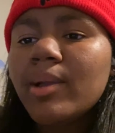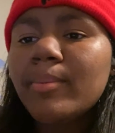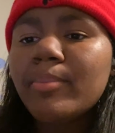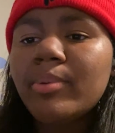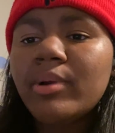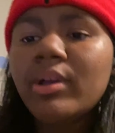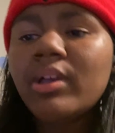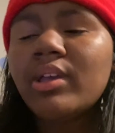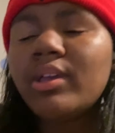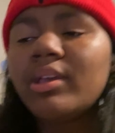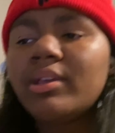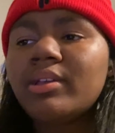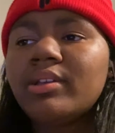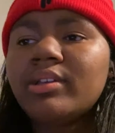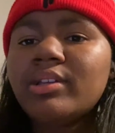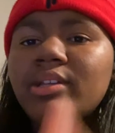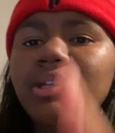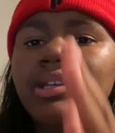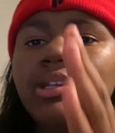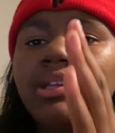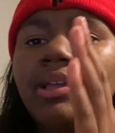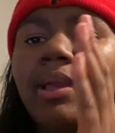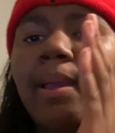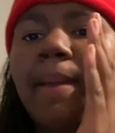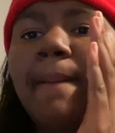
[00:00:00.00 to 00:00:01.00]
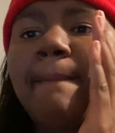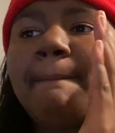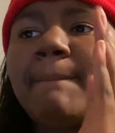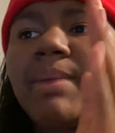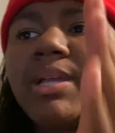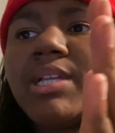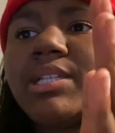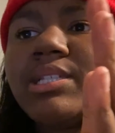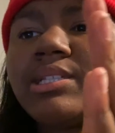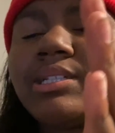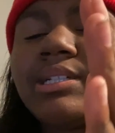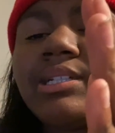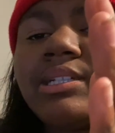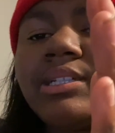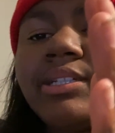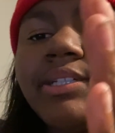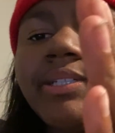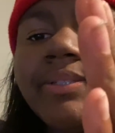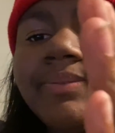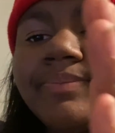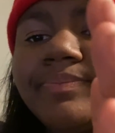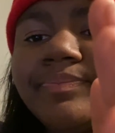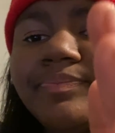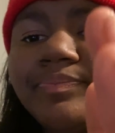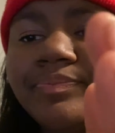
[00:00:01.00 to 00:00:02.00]
But basically,
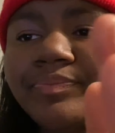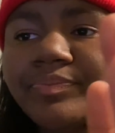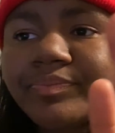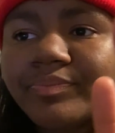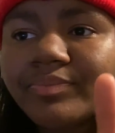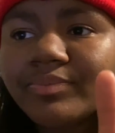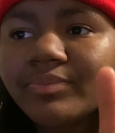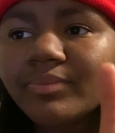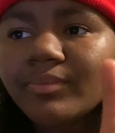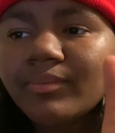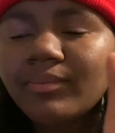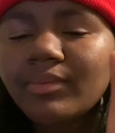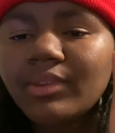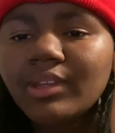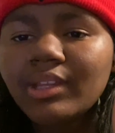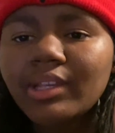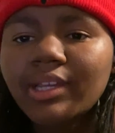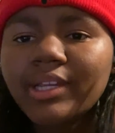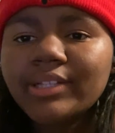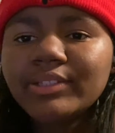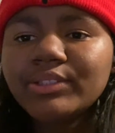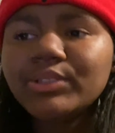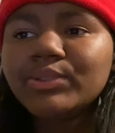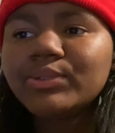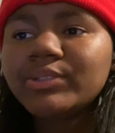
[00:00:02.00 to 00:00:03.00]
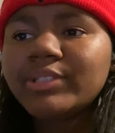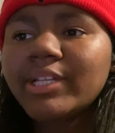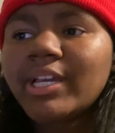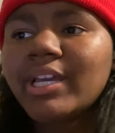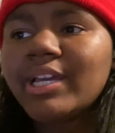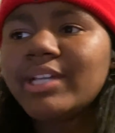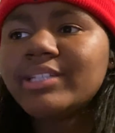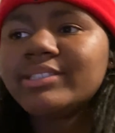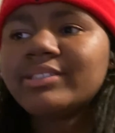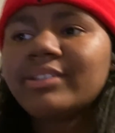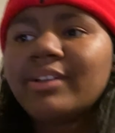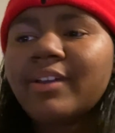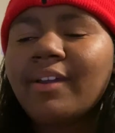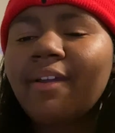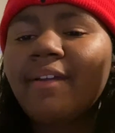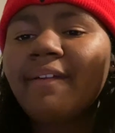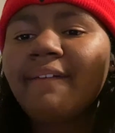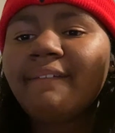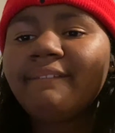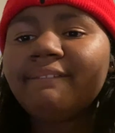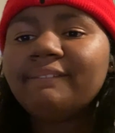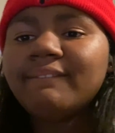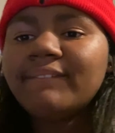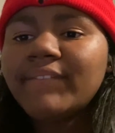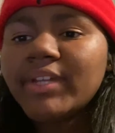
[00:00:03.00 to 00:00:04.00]
in two days,
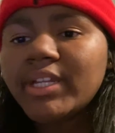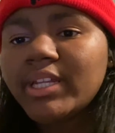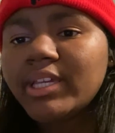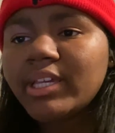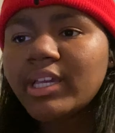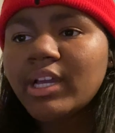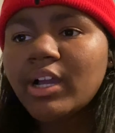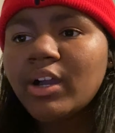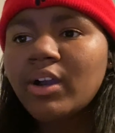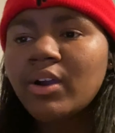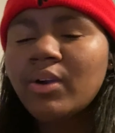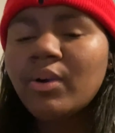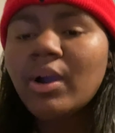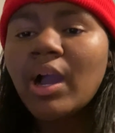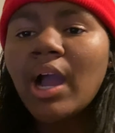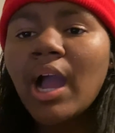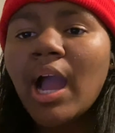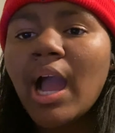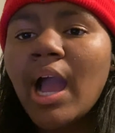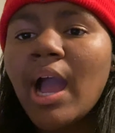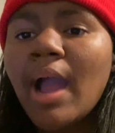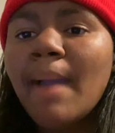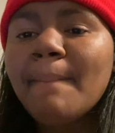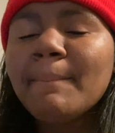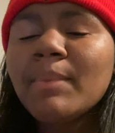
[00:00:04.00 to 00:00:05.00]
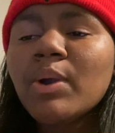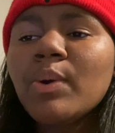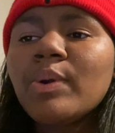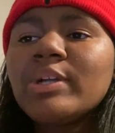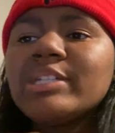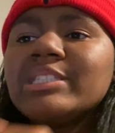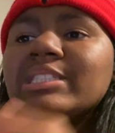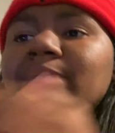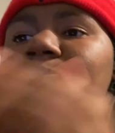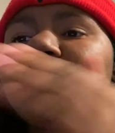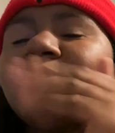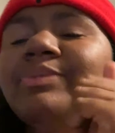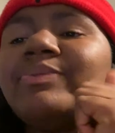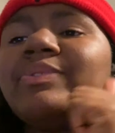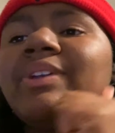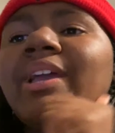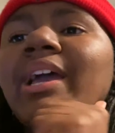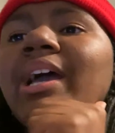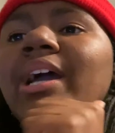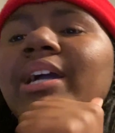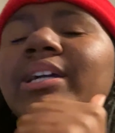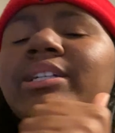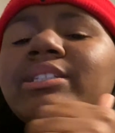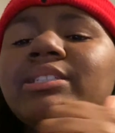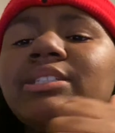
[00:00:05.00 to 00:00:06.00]
video, I'm going to be
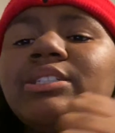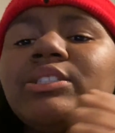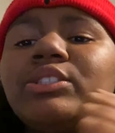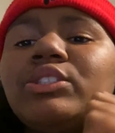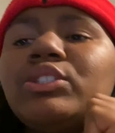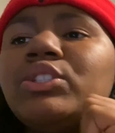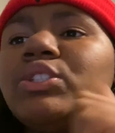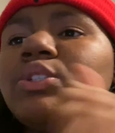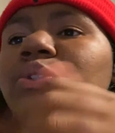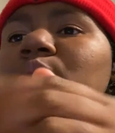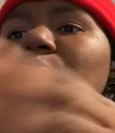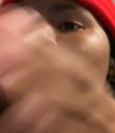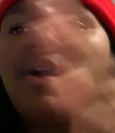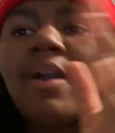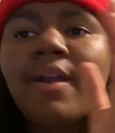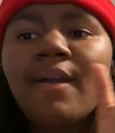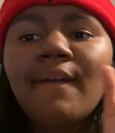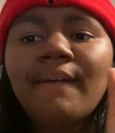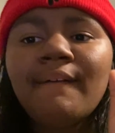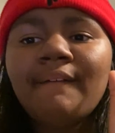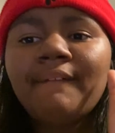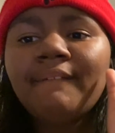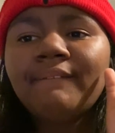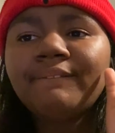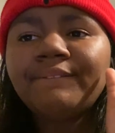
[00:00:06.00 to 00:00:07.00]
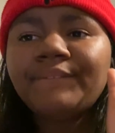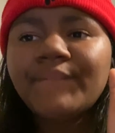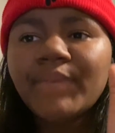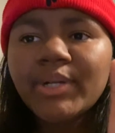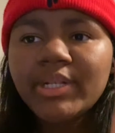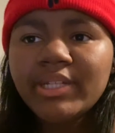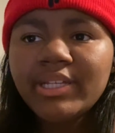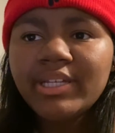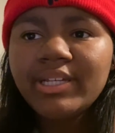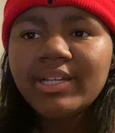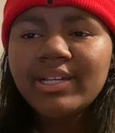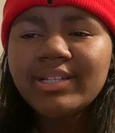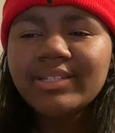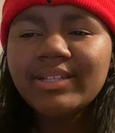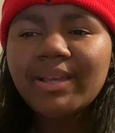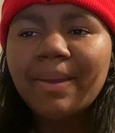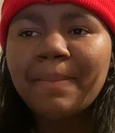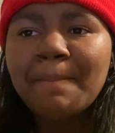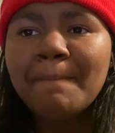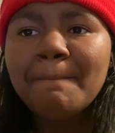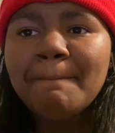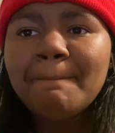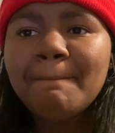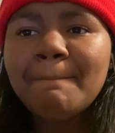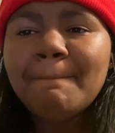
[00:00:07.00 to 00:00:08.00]
reacting to
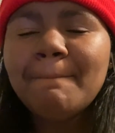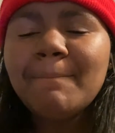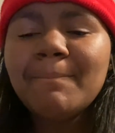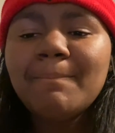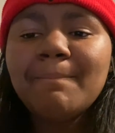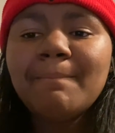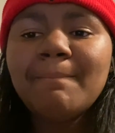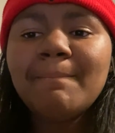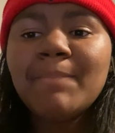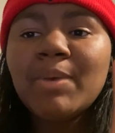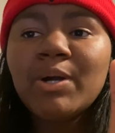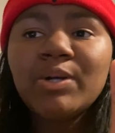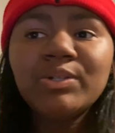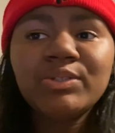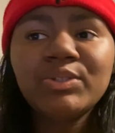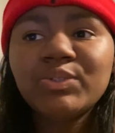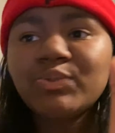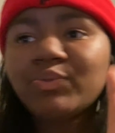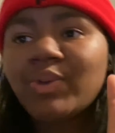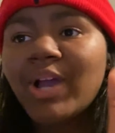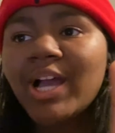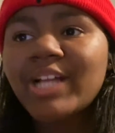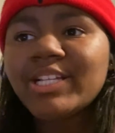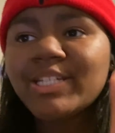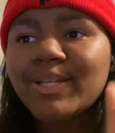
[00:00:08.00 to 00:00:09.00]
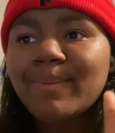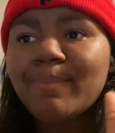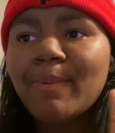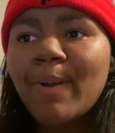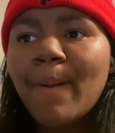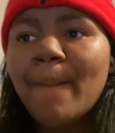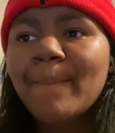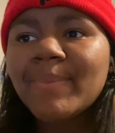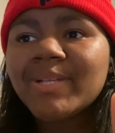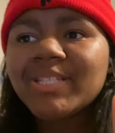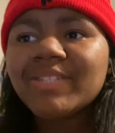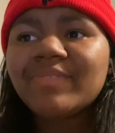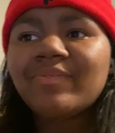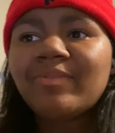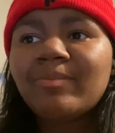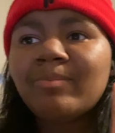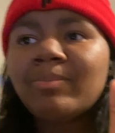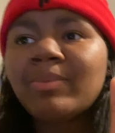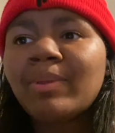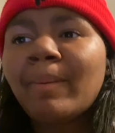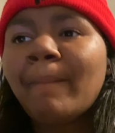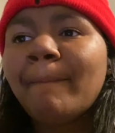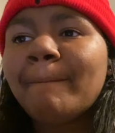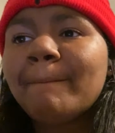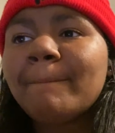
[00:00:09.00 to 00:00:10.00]
funniest, most ratchet moments
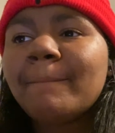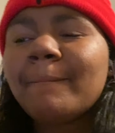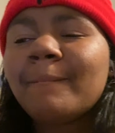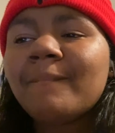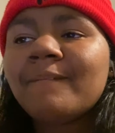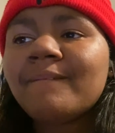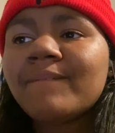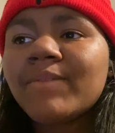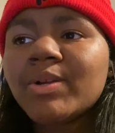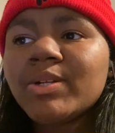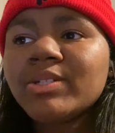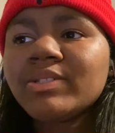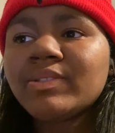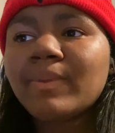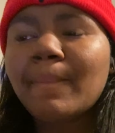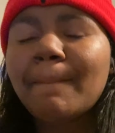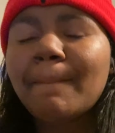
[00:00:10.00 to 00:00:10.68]
from the first